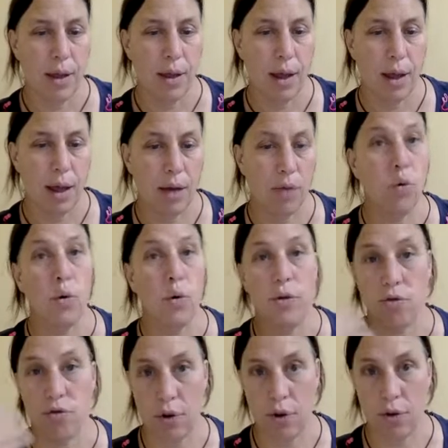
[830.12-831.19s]
and or a
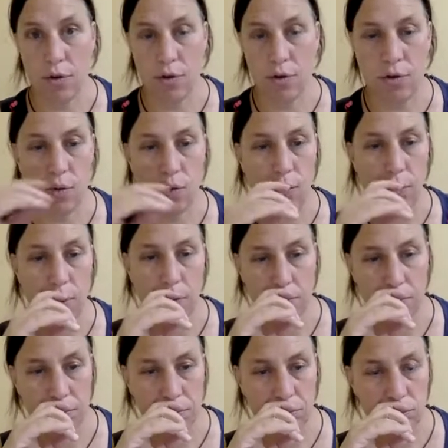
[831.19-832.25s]
stress disorder.
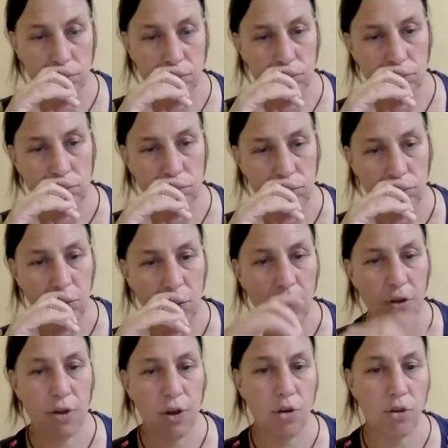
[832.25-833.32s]

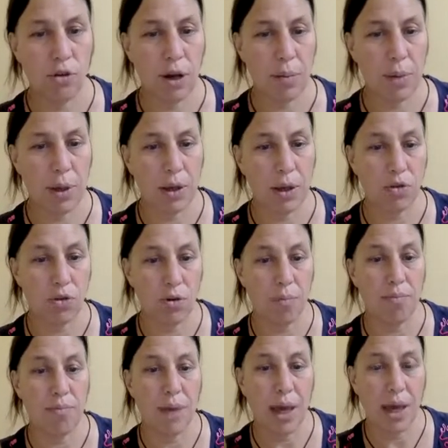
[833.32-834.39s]
Social dimension,
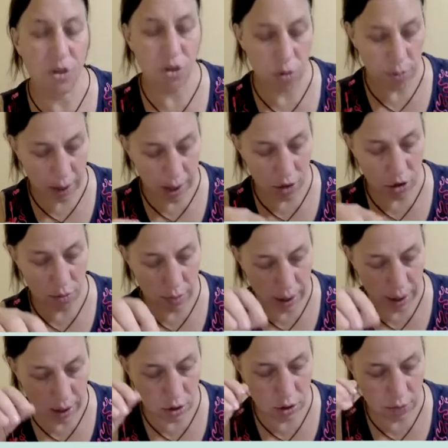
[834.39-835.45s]

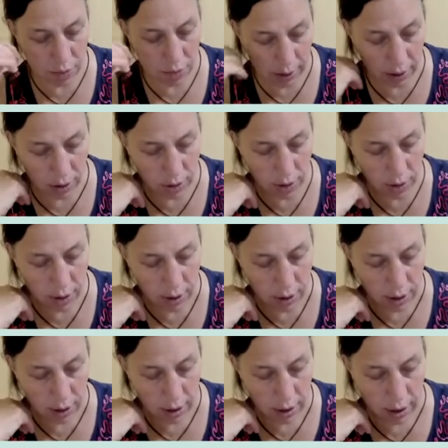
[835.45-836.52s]
major factor
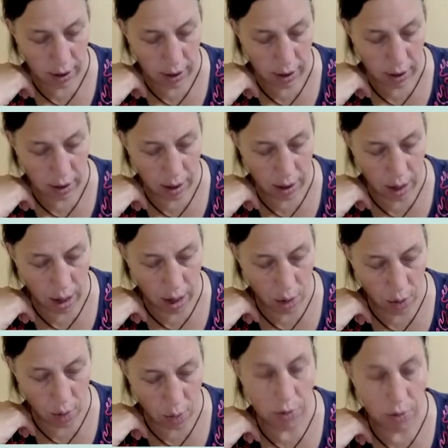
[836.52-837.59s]
in
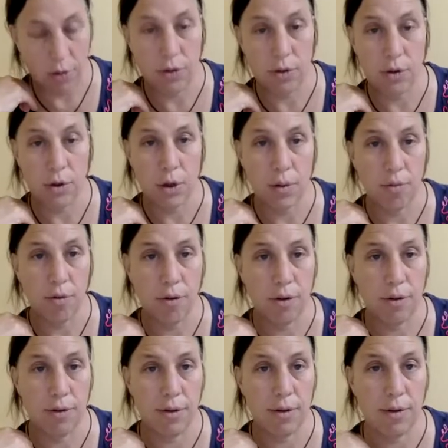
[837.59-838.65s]
how a person can
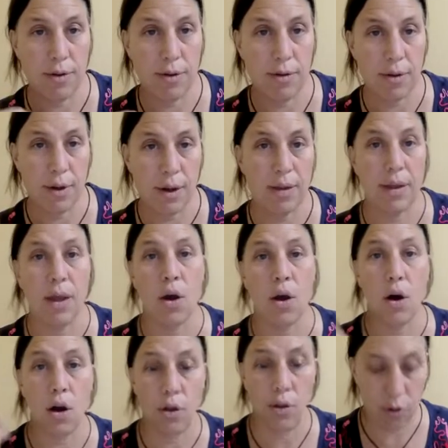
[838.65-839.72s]
process this and their
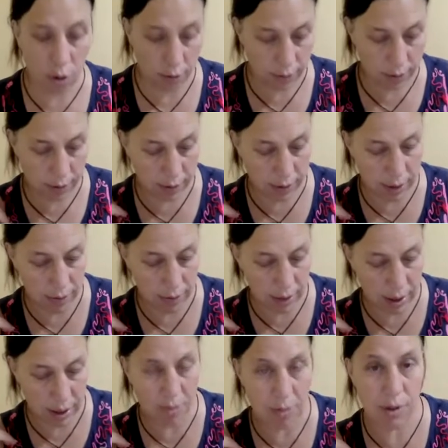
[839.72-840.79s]
odds of successfully
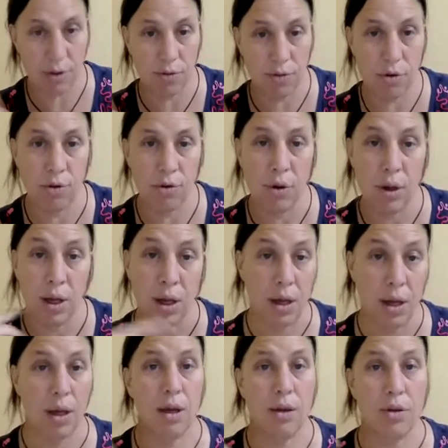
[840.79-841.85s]
coming through
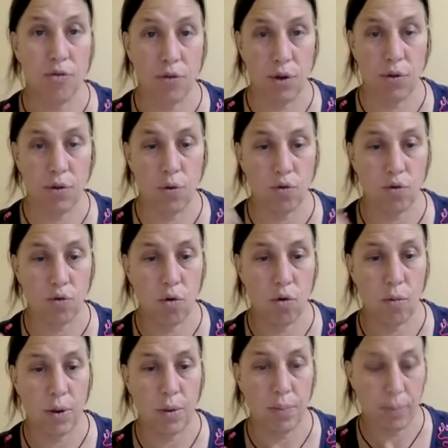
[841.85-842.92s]
a stress or
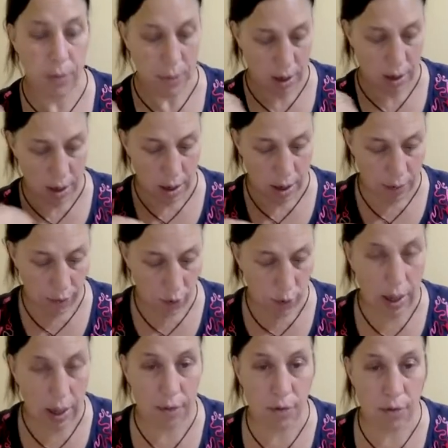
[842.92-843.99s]
trauma. If
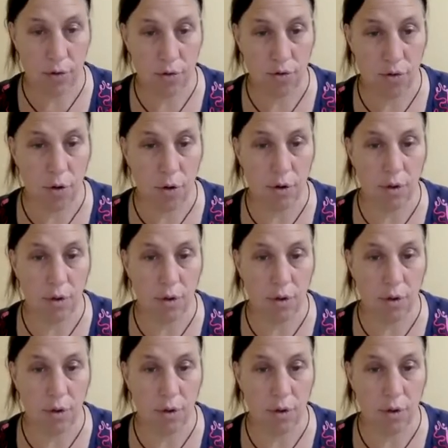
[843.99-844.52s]
you have a strong